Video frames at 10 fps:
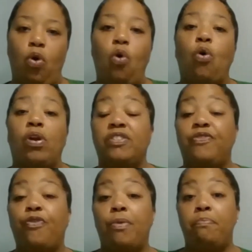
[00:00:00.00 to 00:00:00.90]
course
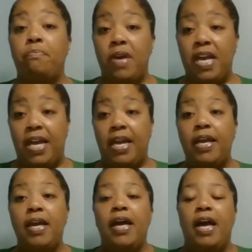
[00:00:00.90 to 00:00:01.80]
for me
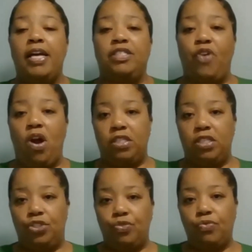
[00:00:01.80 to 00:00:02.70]
as far as the
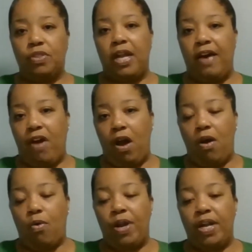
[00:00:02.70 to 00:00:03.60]
tools that I've
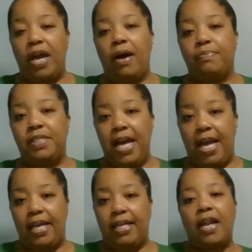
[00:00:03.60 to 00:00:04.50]
already
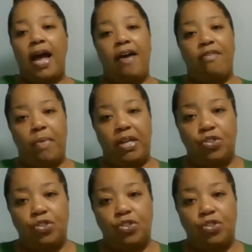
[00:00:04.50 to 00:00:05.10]
obtained, that I have in my